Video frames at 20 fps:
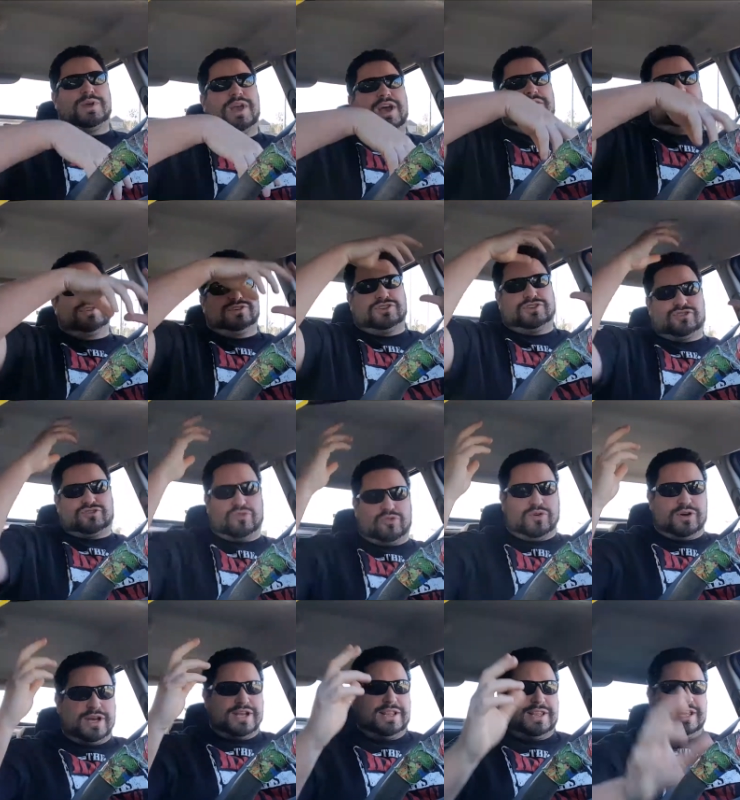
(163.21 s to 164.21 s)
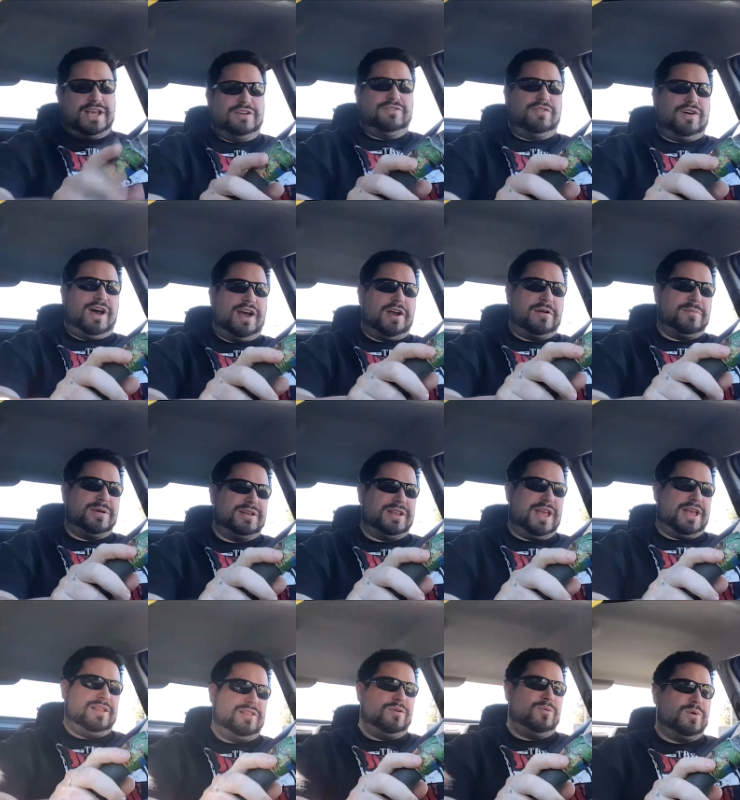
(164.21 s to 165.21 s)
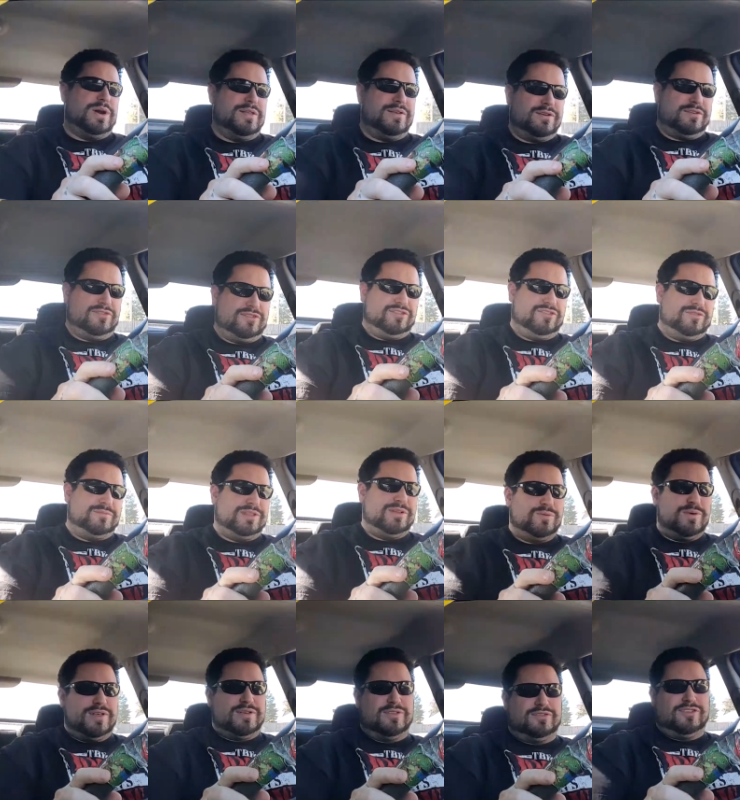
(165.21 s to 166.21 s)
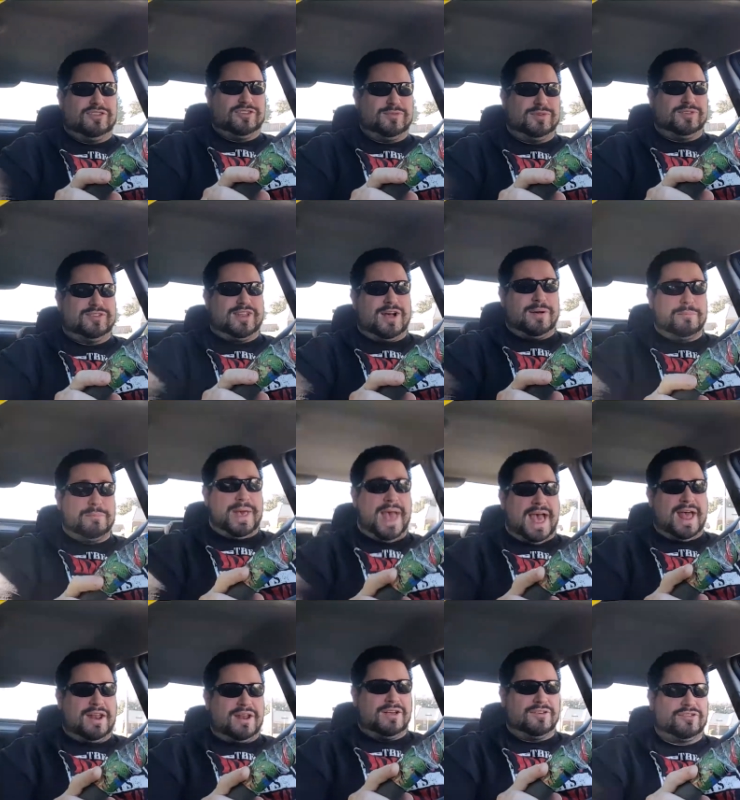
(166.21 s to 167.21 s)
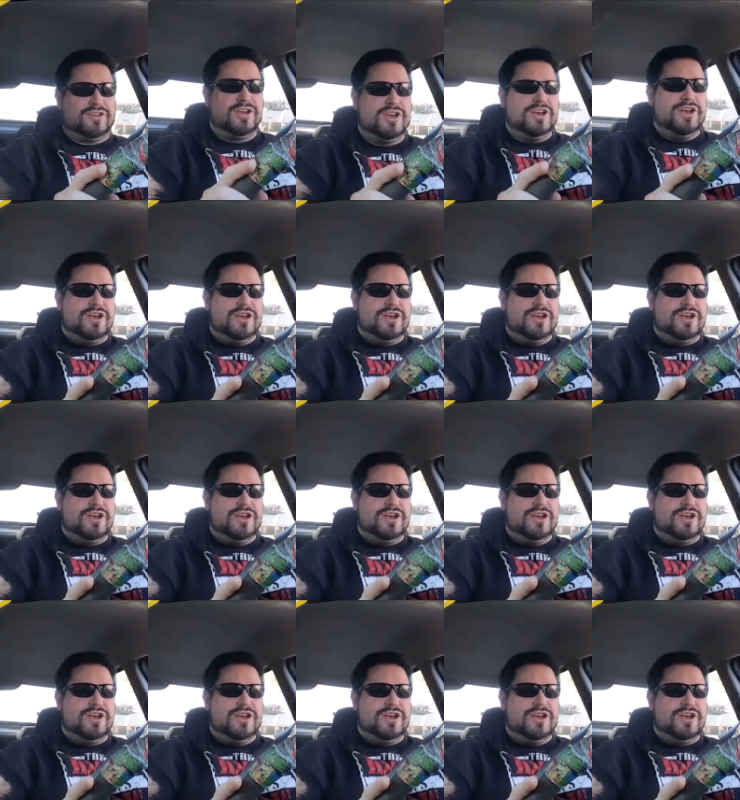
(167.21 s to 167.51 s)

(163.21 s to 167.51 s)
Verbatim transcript: we have destroyed the environment and the weather system, and the weather system is now mad at us.